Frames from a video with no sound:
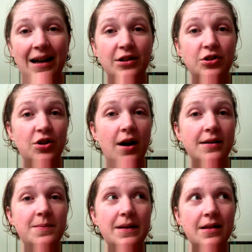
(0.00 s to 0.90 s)
of
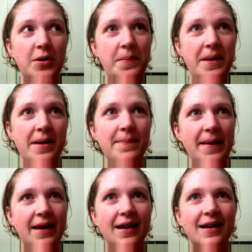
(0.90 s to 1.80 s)
shocked me a little bit
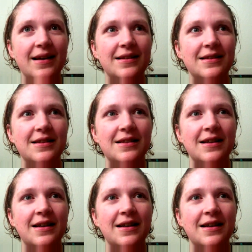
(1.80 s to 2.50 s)
because